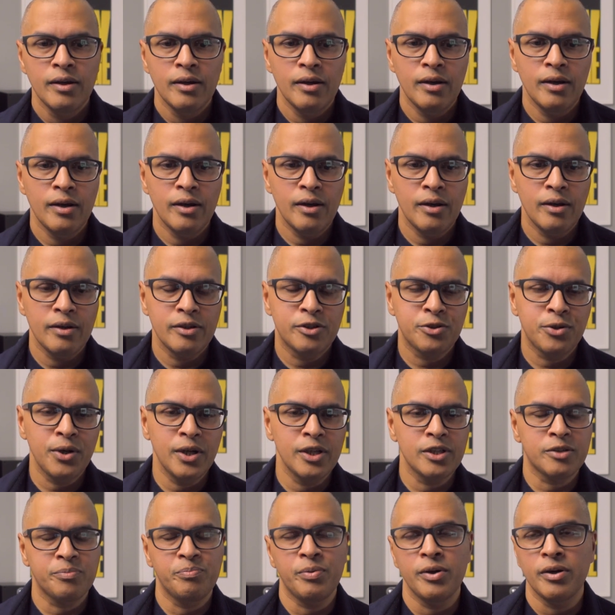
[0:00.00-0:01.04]
uh,
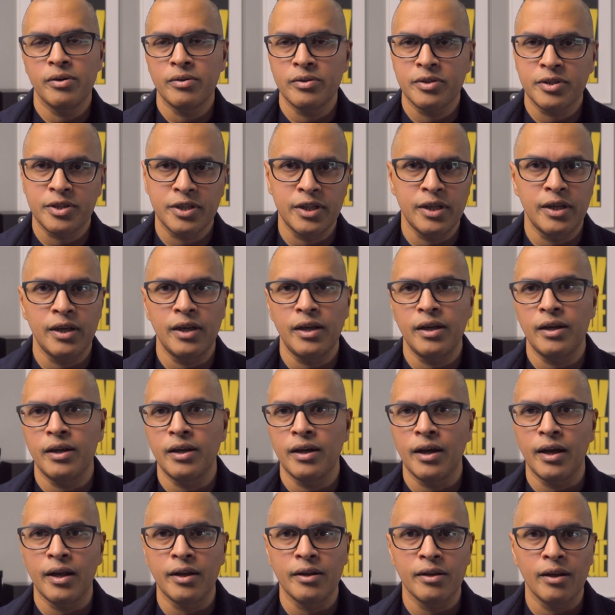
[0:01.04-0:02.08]
transparency
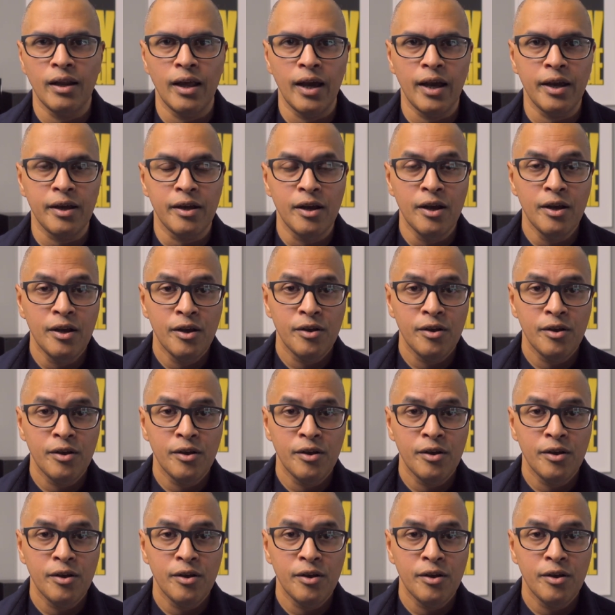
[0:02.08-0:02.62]
and like